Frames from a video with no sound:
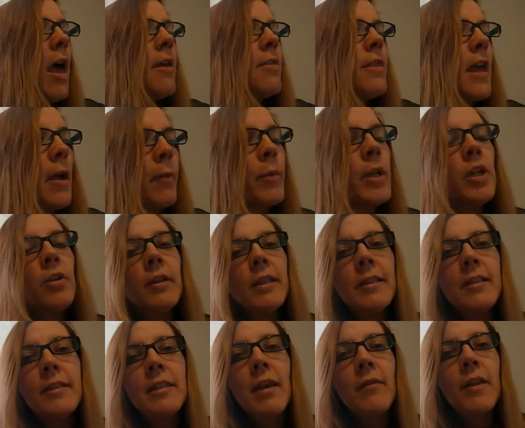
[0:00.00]
Then when you get
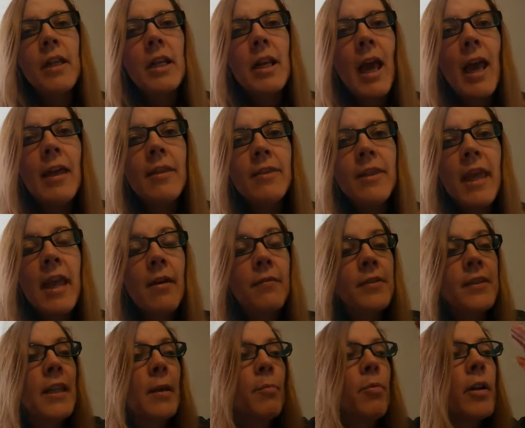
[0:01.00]
to seven to nine, they
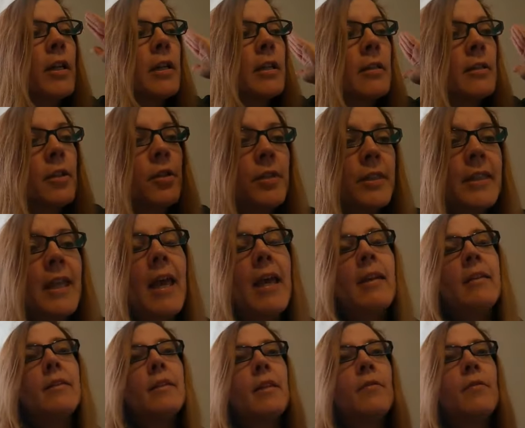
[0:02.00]
have separated into science.